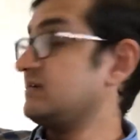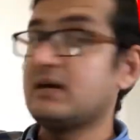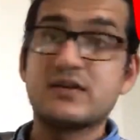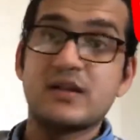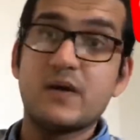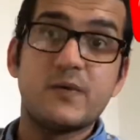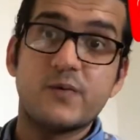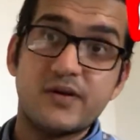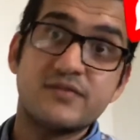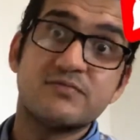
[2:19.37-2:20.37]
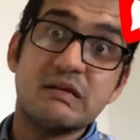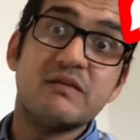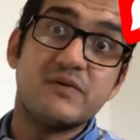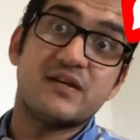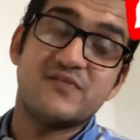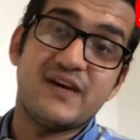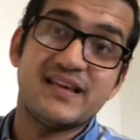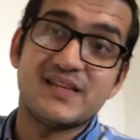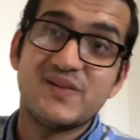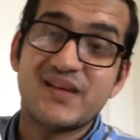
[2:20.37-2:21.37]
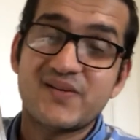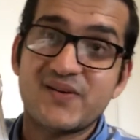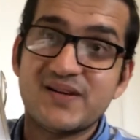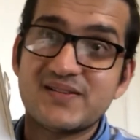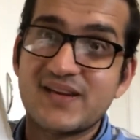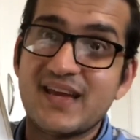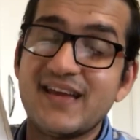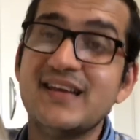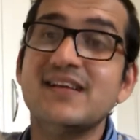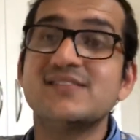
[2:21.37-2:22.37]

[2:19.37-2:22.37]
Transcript: I don't know how it works. We're gonna find out later on. Okay.